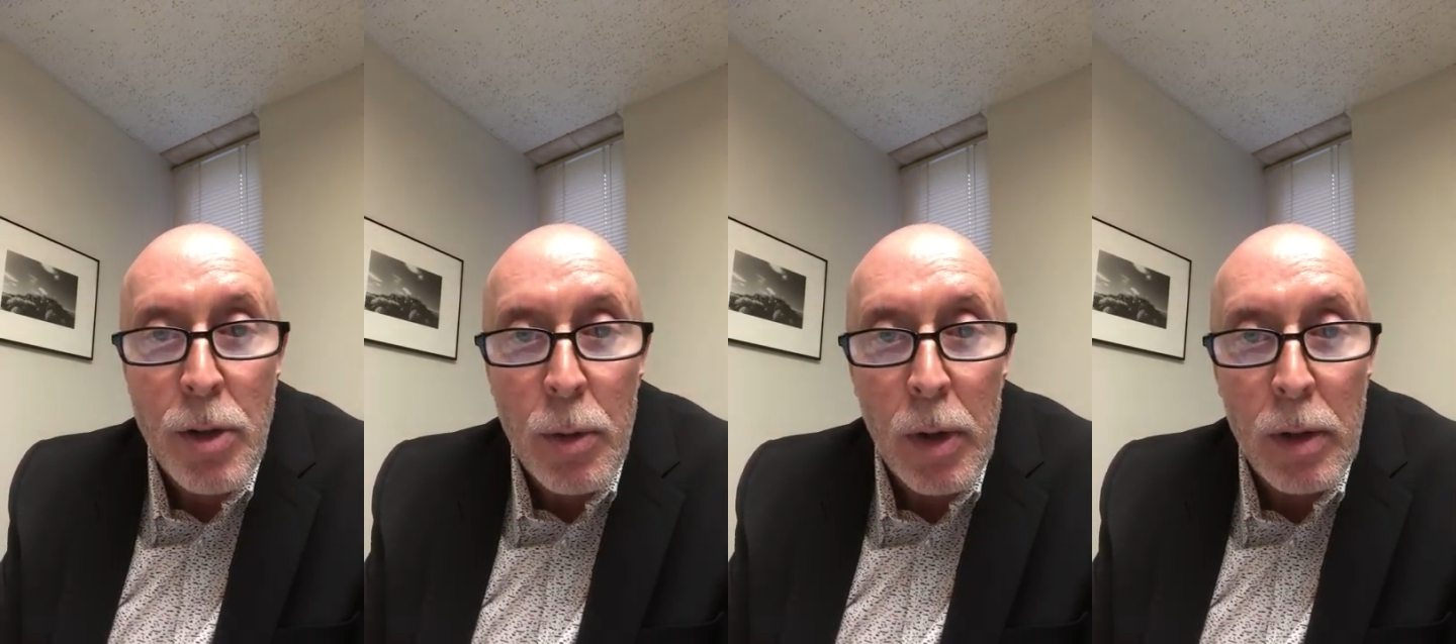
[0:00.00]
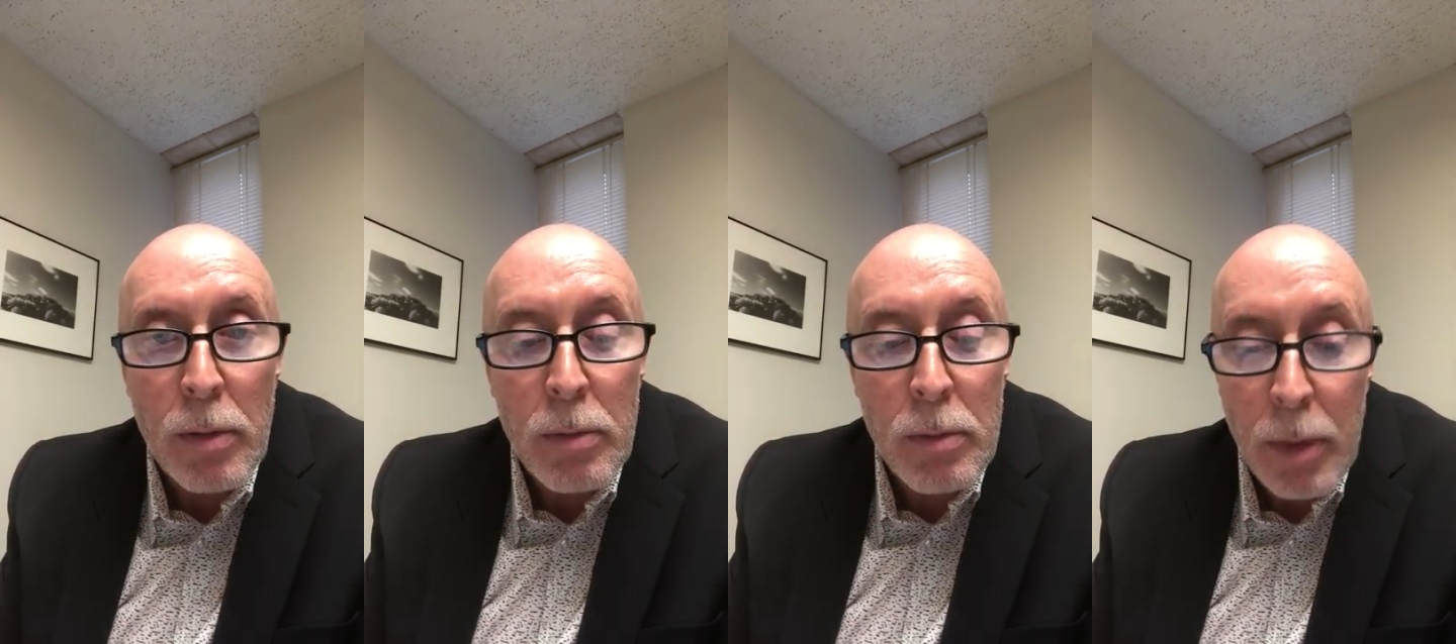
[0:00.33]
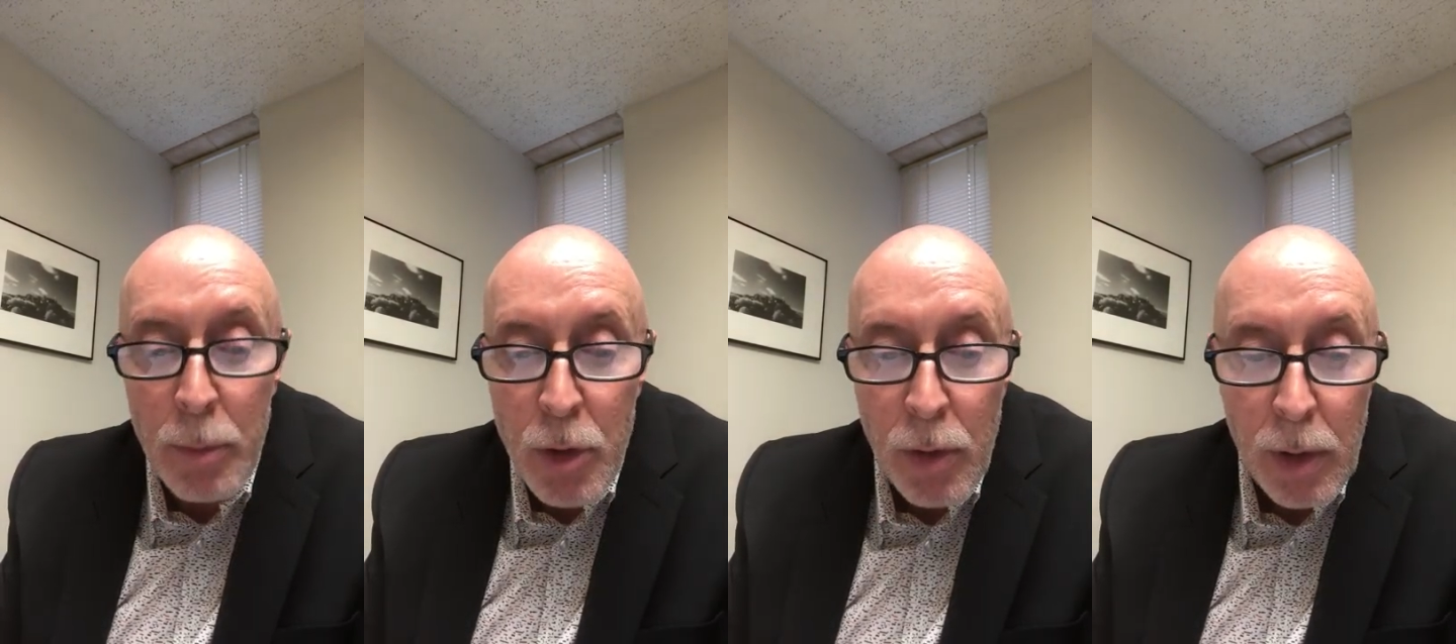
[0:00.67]
to it.
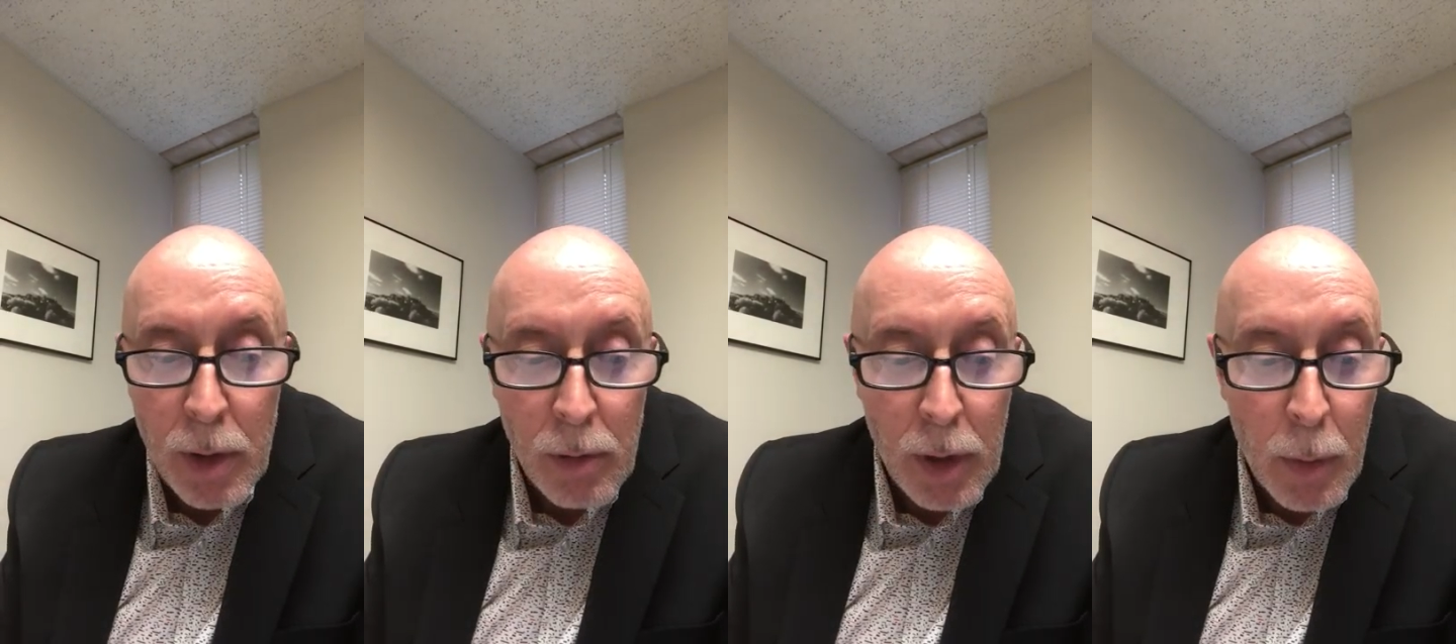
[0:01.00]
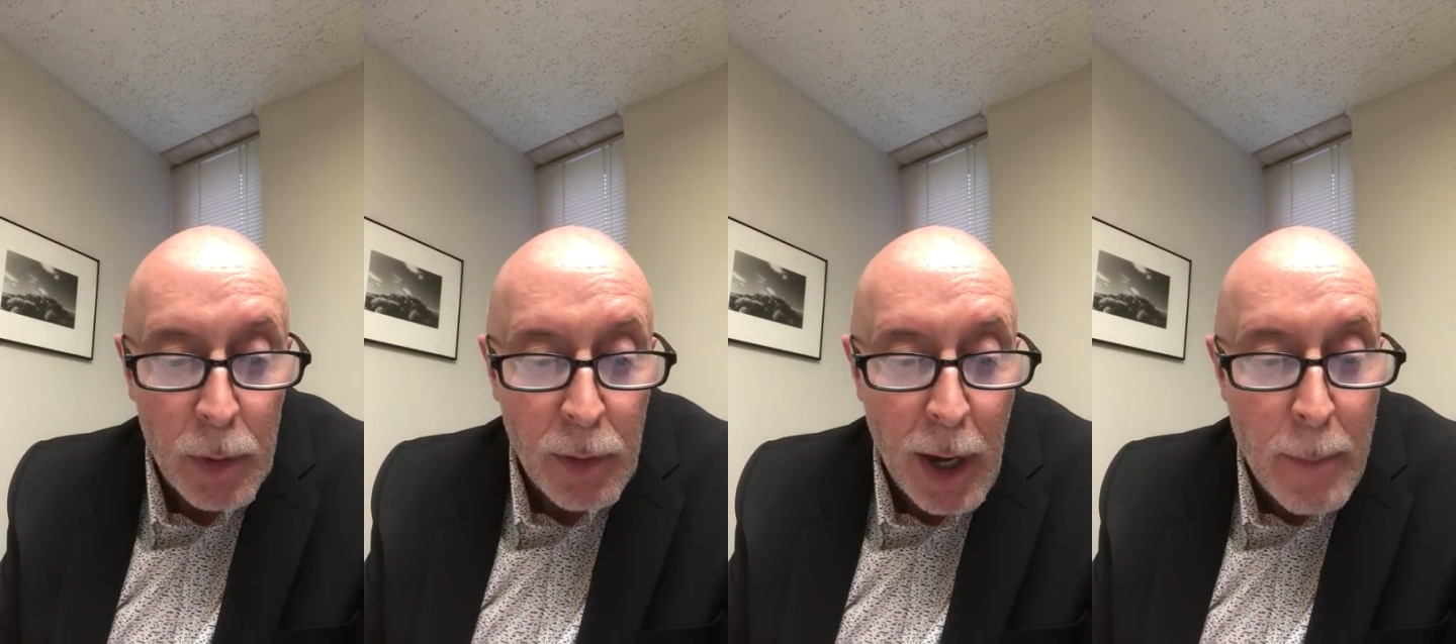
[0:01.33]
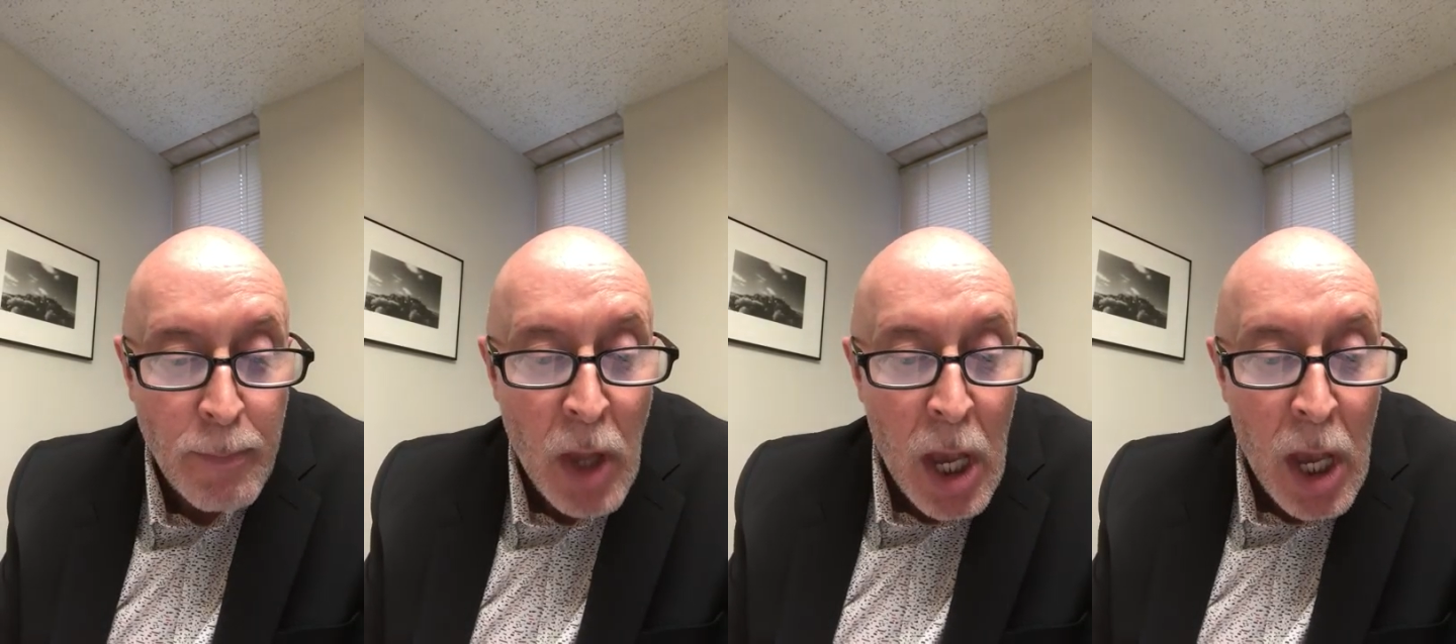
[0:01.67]
I'm sure you'd agree with that.